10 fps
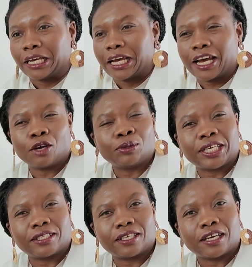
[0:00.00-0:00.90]
how would
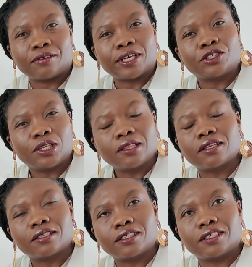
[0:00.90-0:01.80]
I say, I've actually
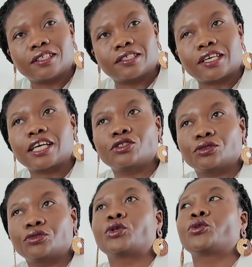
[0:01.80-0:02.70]
tested this candle
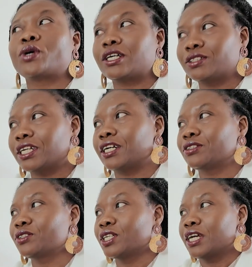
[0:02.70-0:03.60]
for a while
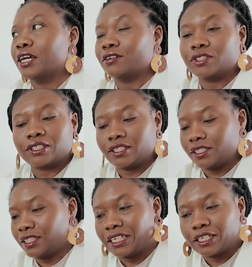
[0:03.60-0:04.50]
now. I've
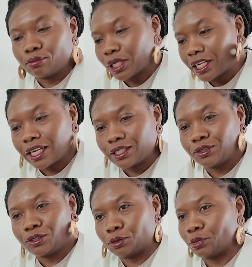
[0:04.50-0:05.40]
tested it in the big
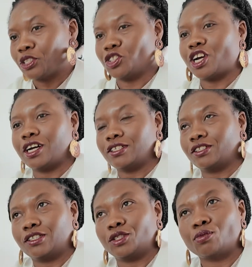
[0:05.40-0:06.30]
candle, the big jars,
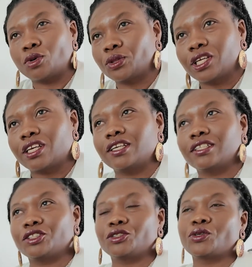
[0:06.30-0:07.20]
the small thing,
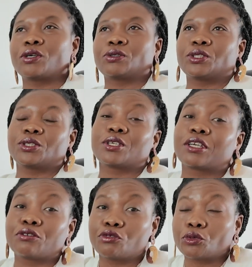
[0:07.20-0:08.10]
you know. I was just
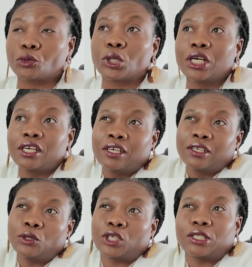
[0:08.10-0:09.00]

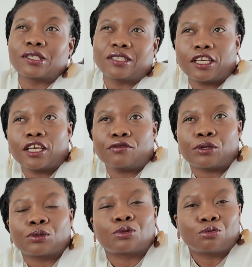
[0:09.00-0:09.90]
looking to see if I
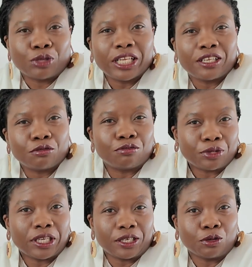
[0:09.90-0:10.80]
was
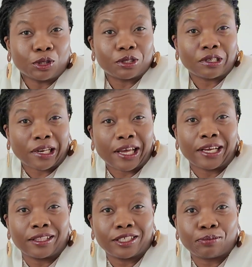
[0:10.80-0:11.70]
really going to
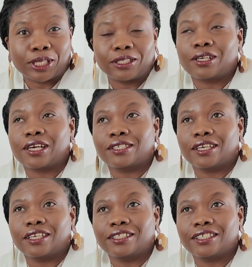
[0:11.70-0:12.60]
like this particular
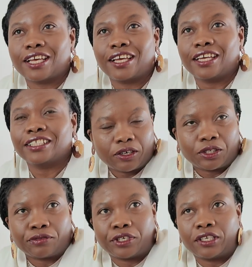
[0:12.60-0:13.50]
scent. And I got
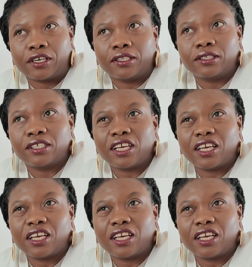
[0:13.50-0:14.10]
the fragrance.